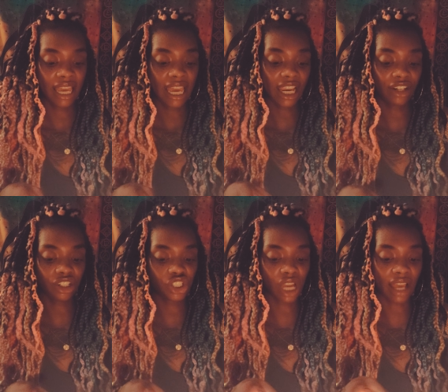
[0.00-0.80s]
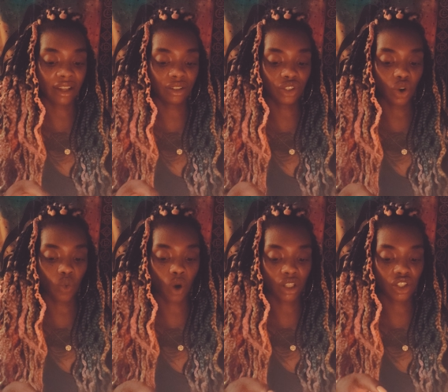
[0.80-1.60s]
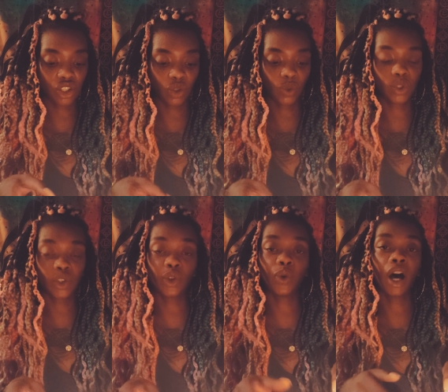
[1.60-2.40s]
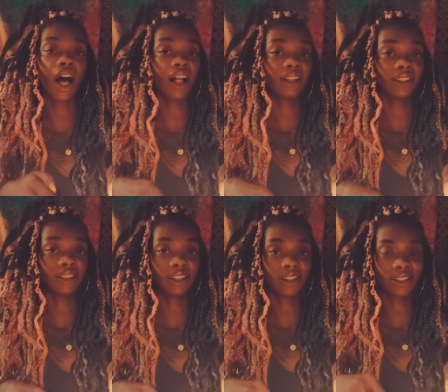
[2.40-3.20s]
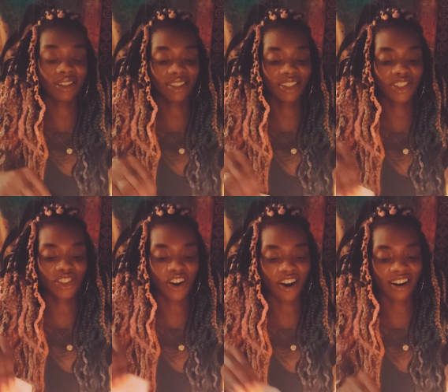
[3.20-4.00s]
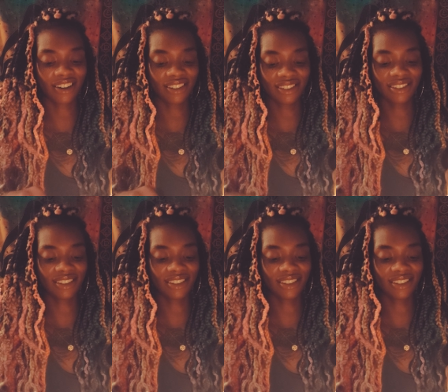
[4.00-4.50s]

inner child wants you to look to the stars,